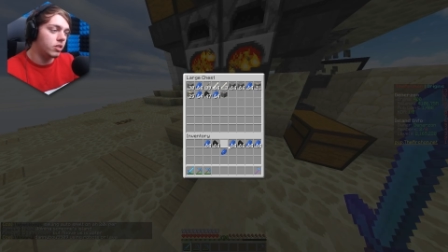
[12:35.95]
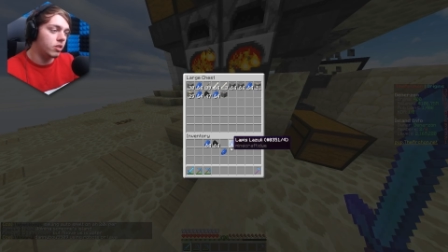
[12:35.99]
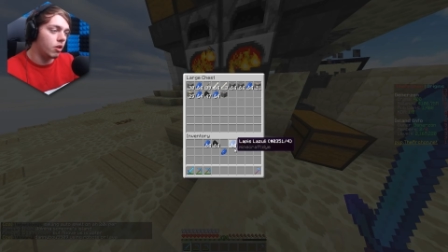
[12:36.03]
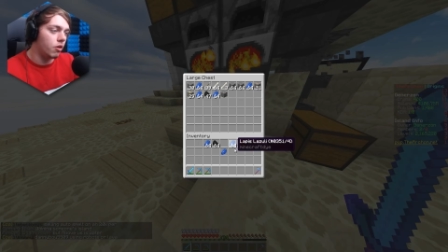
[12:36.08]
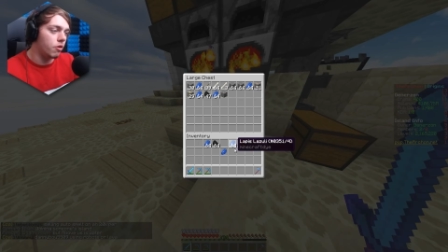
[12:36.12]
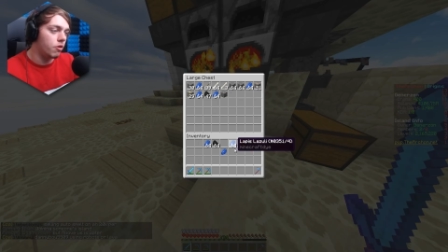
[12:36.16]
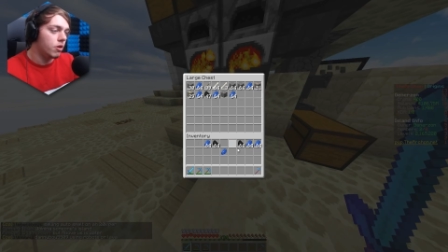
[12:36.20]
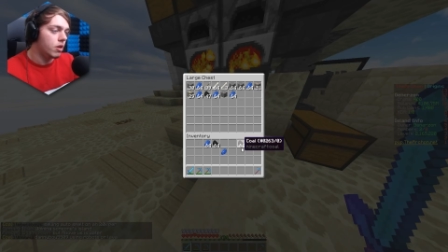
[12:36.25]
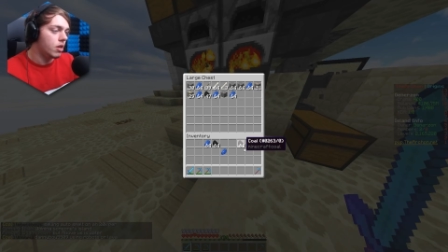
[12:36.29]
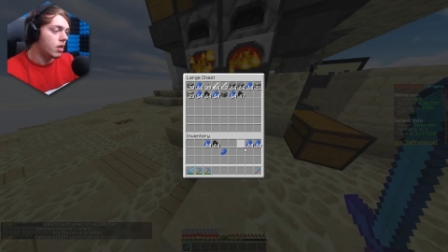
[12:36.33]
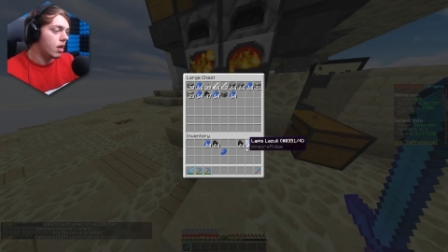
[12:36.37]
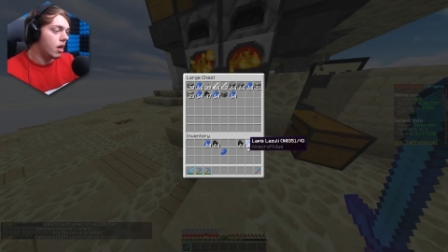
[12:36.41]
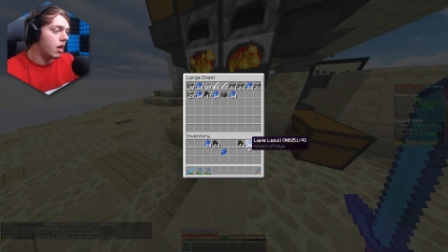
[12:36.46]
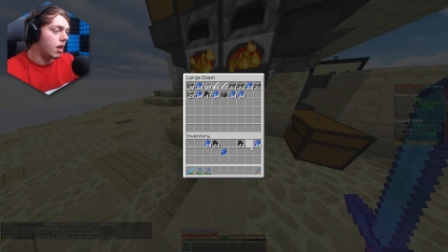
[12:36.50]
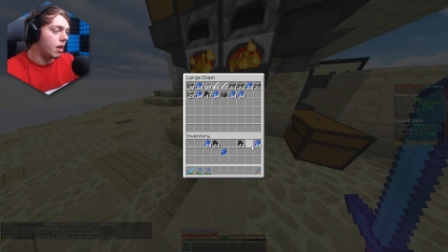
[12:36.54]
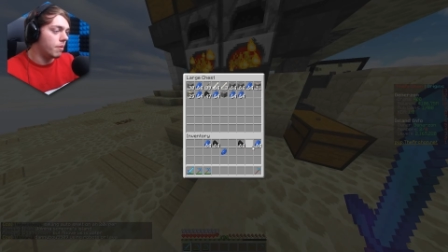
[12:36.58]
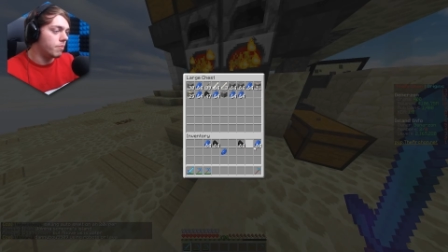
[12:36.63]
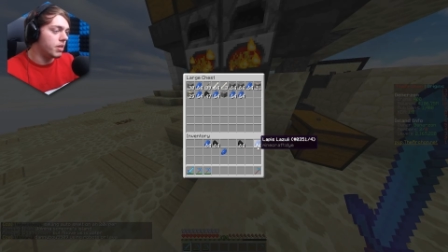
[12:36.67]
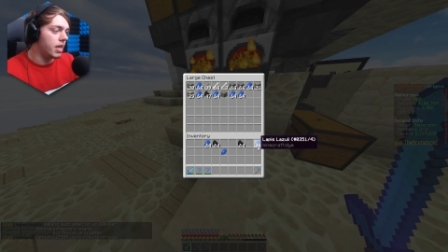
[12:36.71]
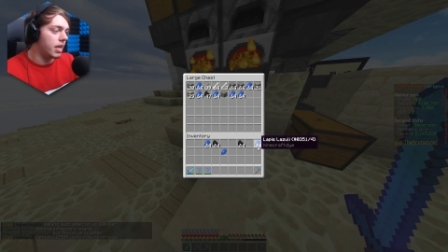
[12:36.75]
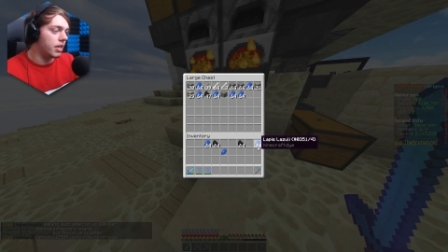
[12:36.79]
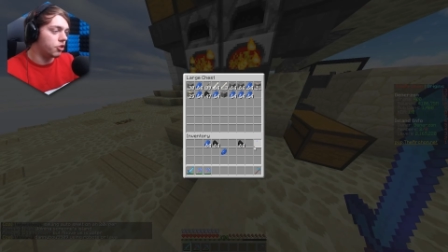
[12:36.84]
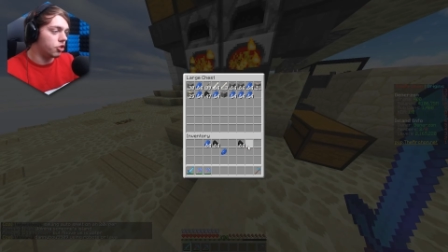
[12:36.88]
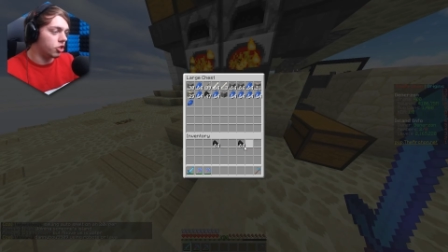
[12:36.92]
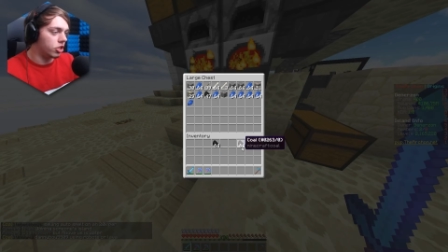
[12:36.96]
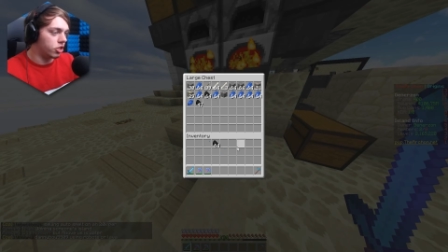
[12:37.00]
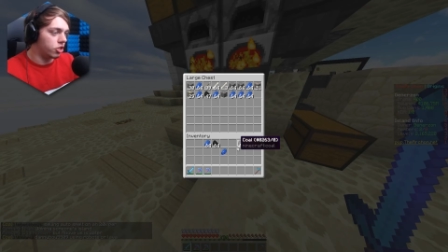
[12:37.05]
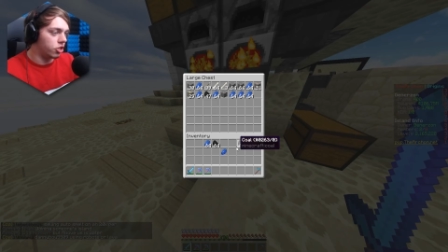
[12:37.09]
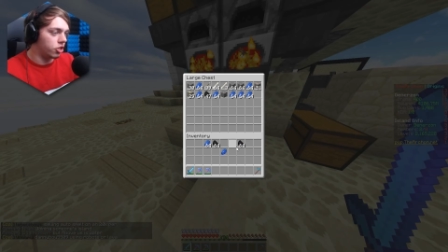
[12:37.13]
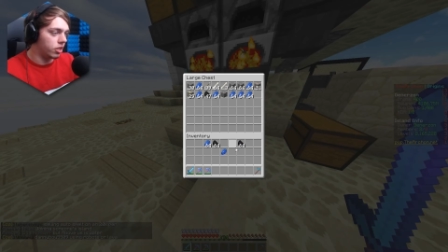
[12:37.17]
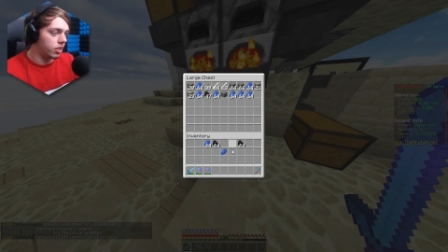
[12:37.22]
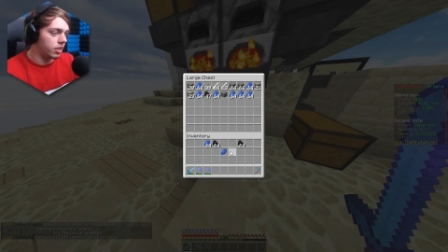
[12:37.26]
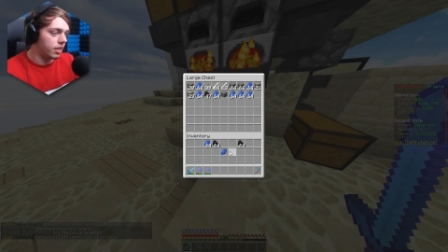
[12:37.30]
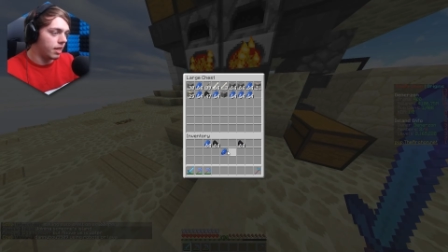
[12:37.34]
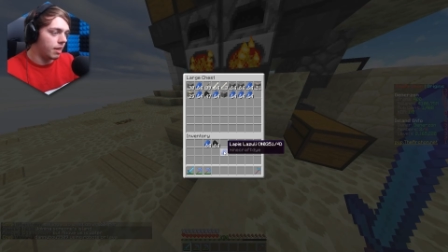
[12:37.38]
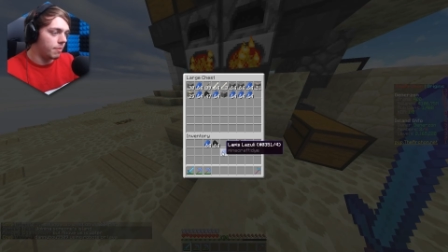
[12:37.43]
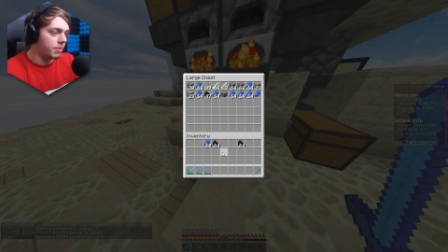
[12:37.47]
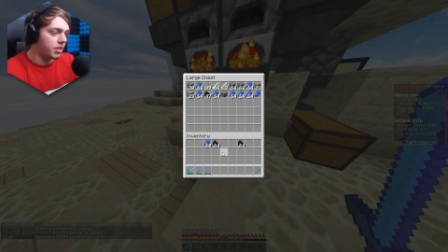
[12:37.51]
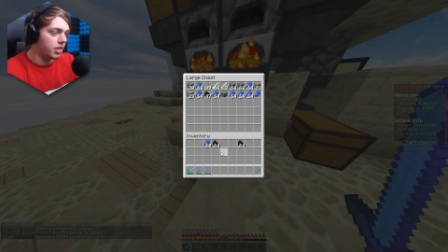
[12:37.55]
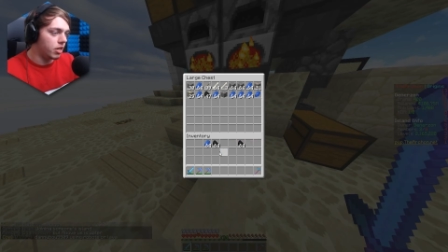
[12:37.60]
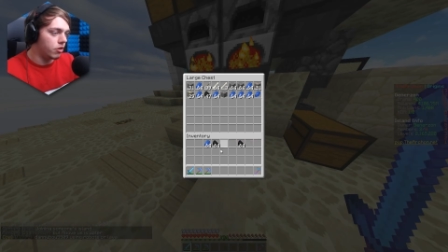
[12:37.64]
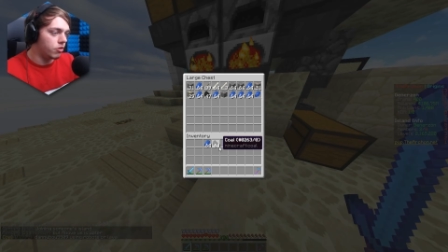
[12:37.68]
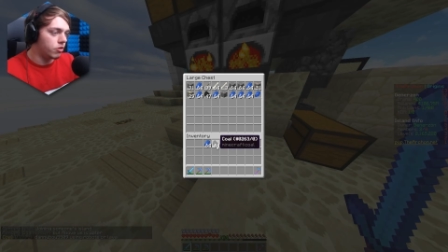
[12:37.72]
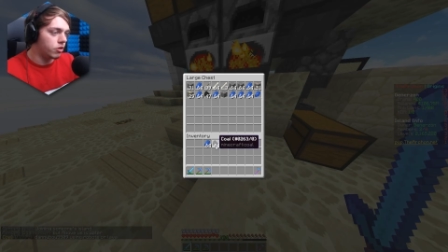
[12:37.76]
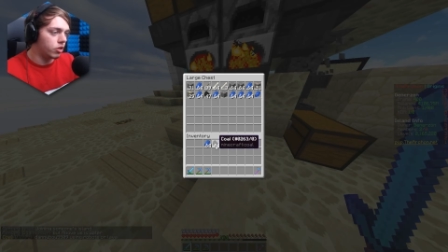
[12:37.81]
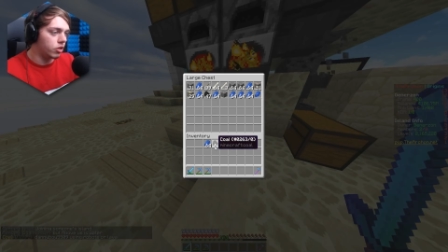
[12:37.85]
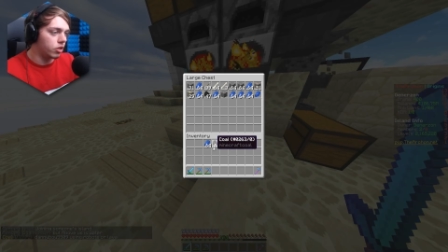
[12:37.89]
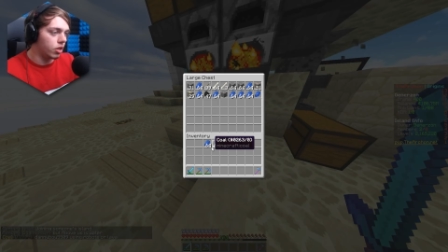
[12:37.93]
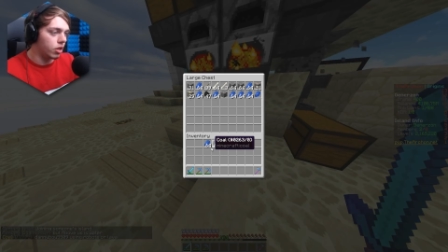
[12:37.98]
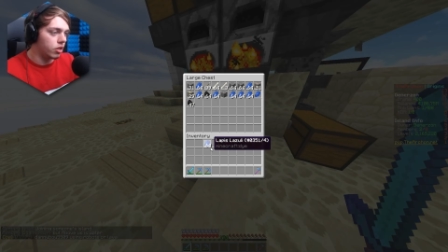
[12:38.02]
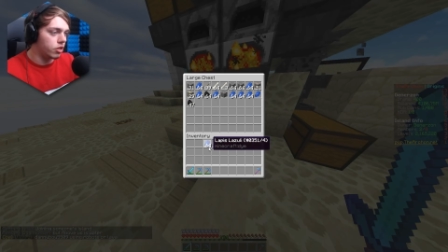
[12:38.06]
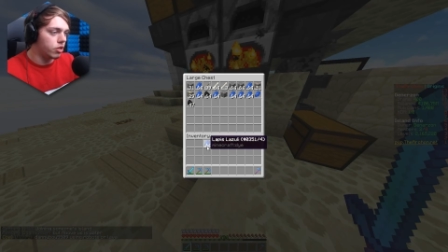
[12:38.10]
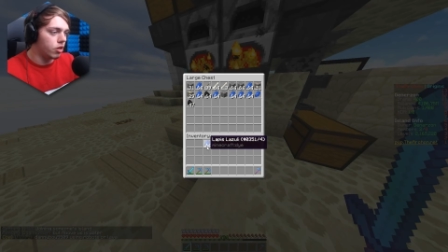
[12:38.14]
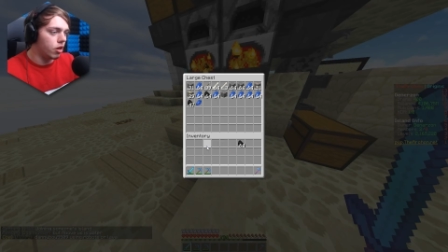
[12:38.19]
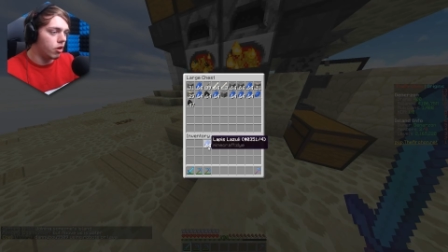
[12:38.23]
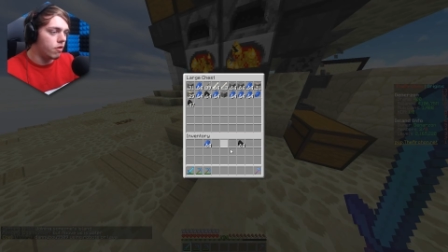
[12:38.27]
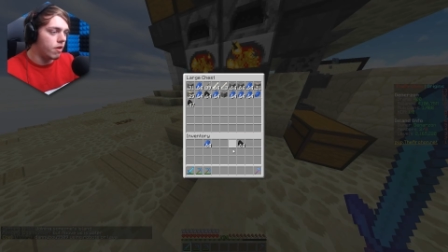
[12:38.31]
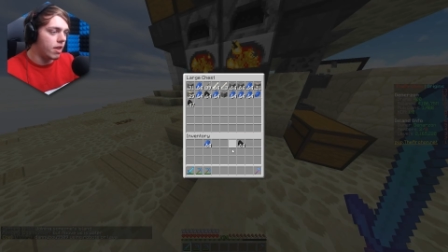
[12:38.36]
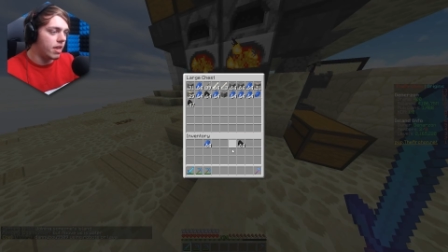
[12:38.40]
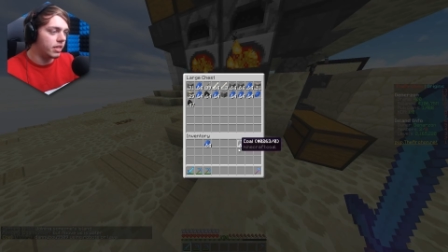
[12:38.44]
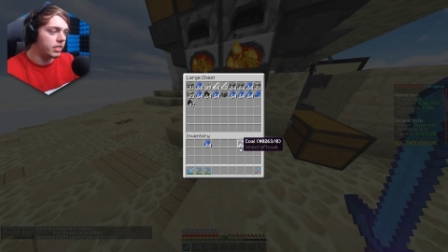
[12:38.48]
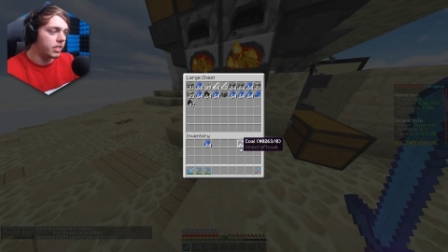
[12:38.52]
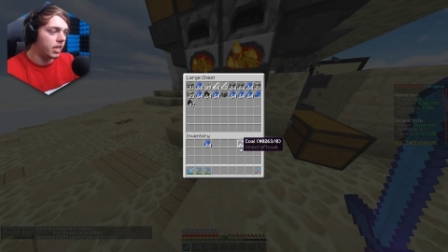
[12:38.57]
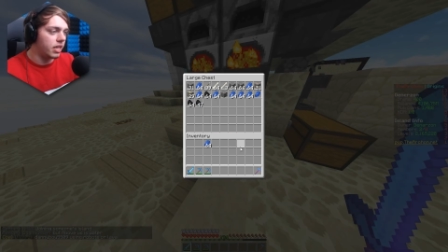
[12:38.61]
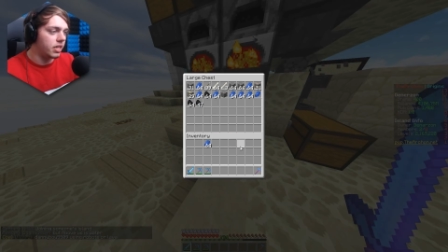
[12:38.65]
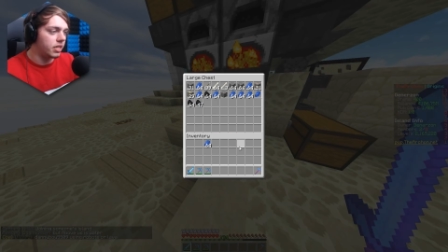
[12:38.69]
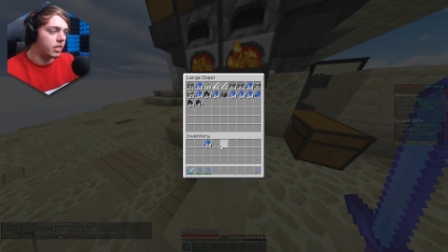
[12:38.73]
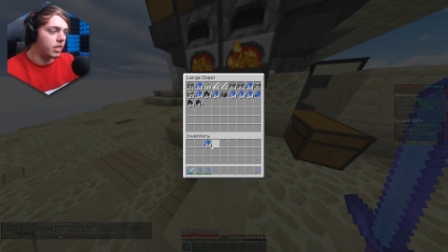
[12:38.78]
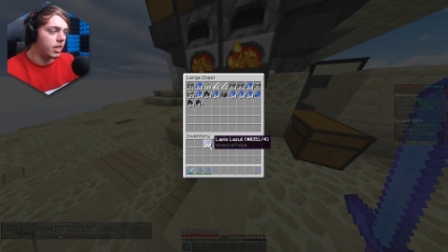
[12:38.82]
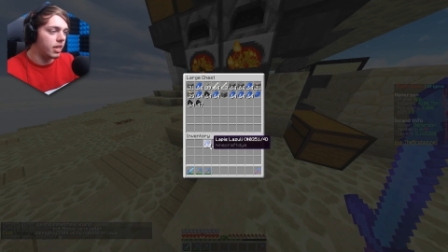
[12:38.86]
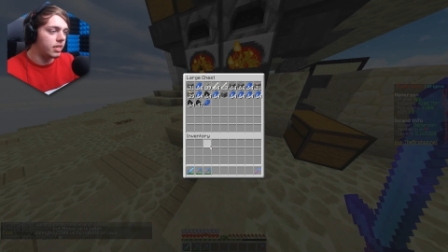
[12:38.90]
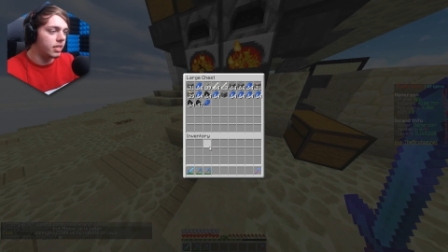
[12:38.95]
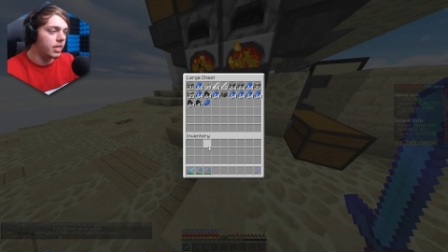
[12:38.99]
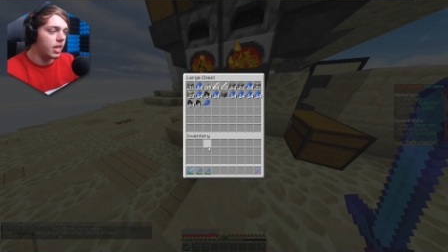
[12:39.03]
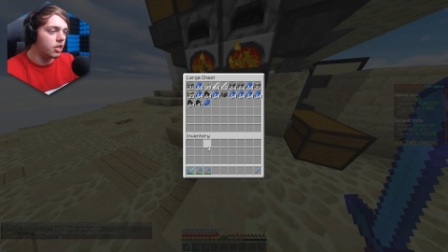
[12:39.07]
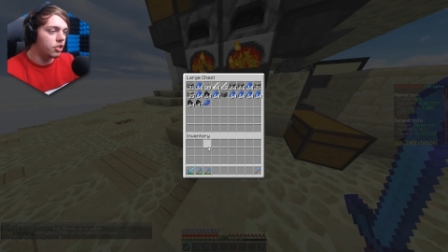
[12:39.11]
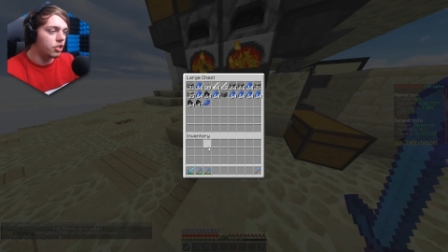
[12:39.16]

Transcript: So um yeah, just just let me know, because, you know, it's it's it's